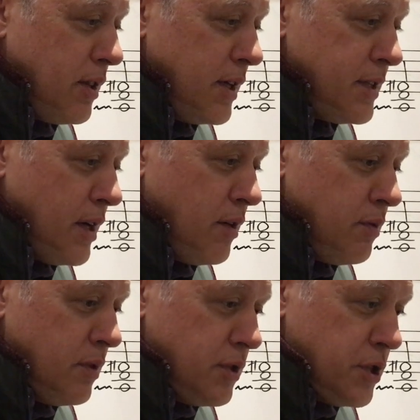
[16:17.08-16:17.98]
they sound
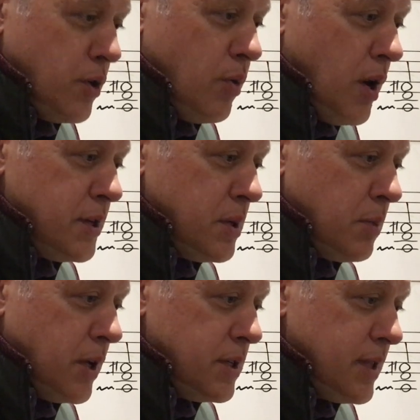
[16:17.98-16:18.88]
so awesome
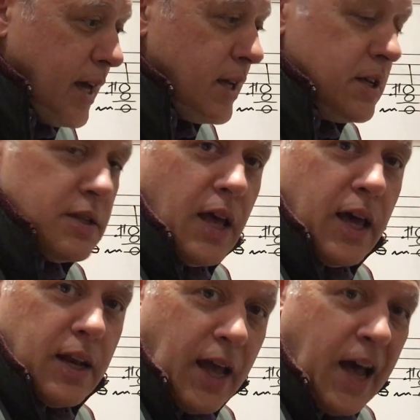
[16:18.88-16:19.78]
because that is
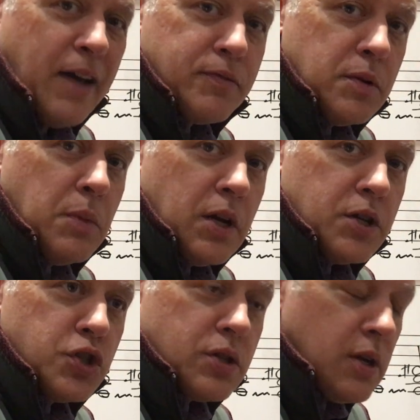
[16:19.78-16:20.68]
that half
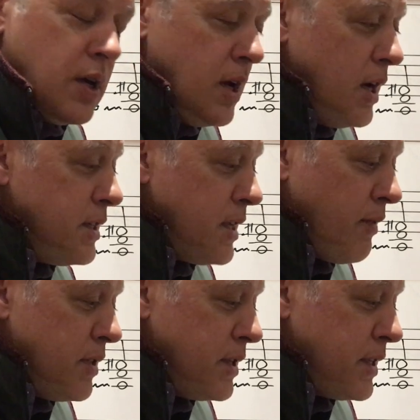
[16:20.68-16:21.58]
diminished
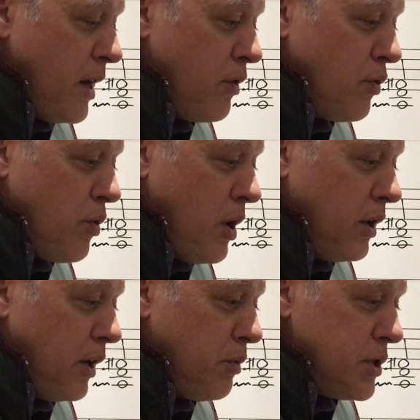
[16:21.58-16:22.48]
seventh sound
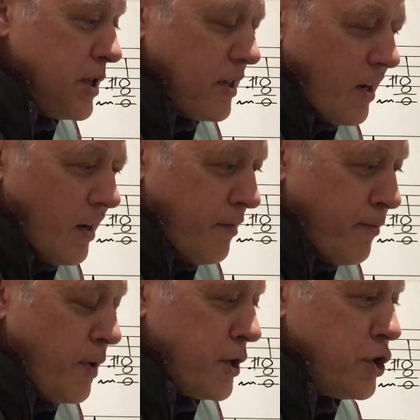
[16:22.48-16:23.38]
quality, which has a kind of
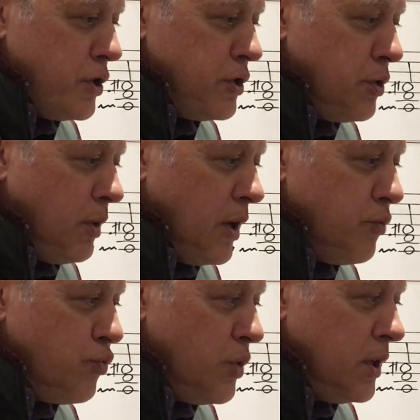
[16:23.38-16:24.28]
friction to it. It
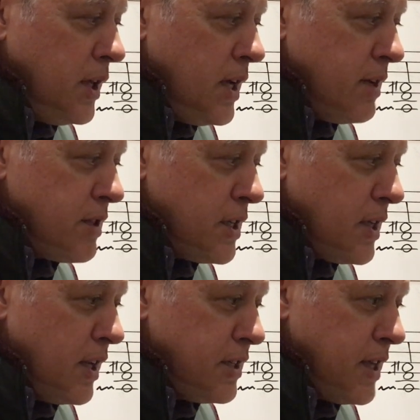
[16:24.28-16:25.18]
really gives us
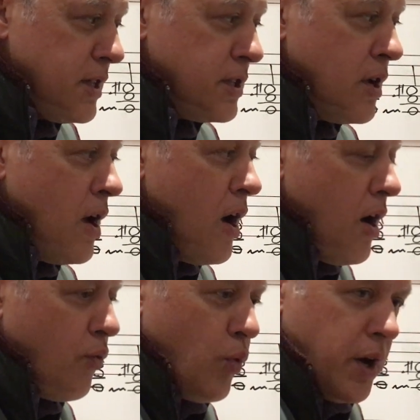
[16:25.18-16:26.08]
a sense
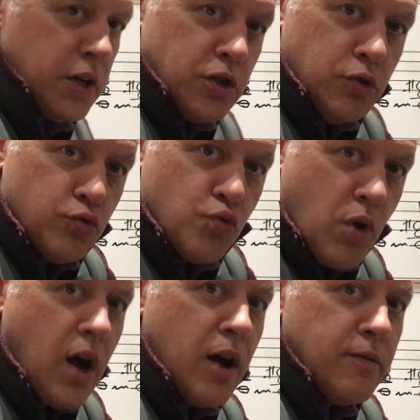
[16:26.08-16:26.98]
of wanting to
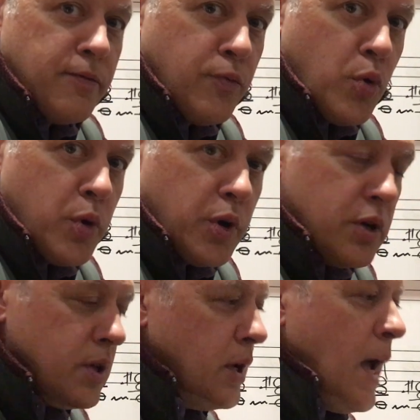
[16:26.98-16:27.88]
drive forward
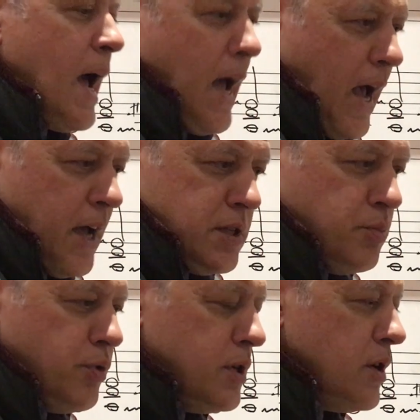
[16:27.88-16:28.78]
as a
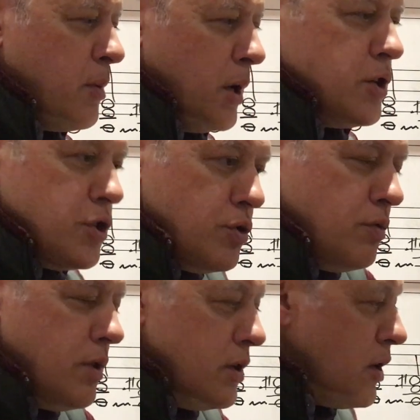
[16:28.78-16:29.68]
predominant to
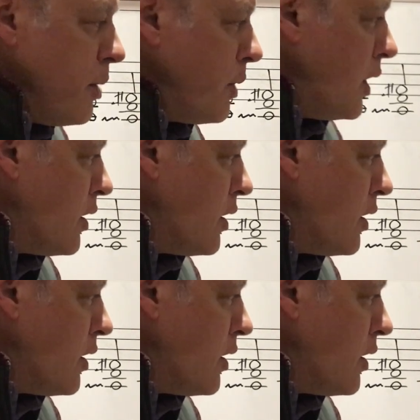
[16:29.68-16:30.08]
the dominant